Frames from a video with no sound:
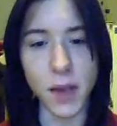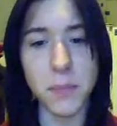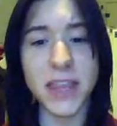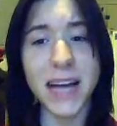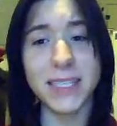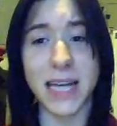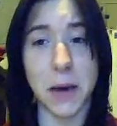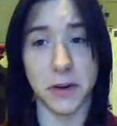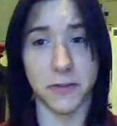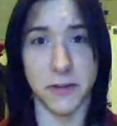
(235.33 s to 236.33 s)
But that's a
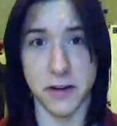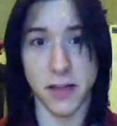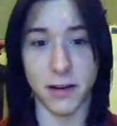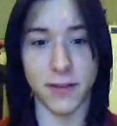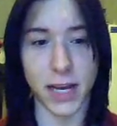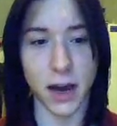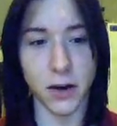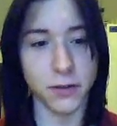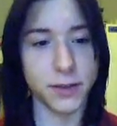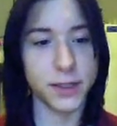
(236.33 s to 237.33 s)
topic for another video.